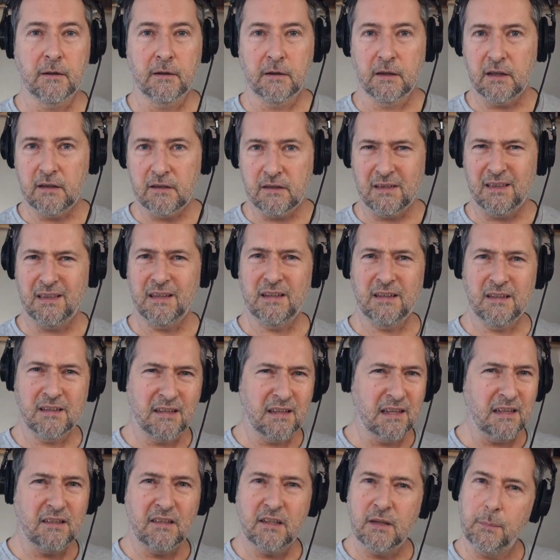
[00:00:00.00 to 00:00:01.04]
These these
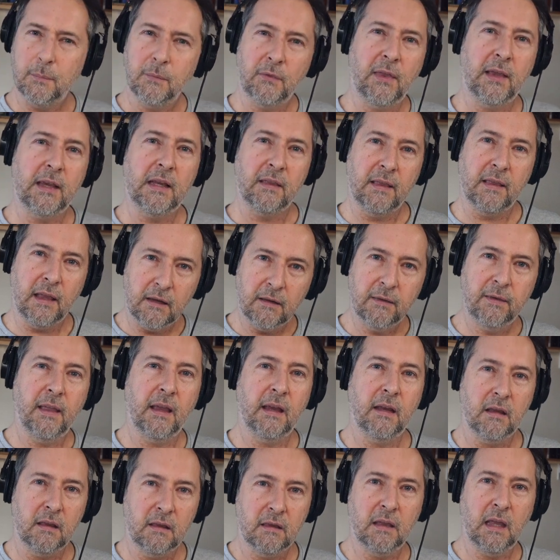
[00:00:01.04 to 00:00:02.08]
systems they they
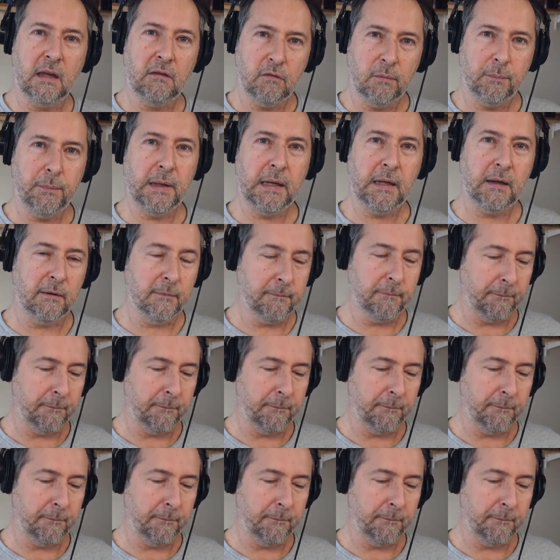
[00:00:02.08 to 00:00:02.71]
they, they repeat.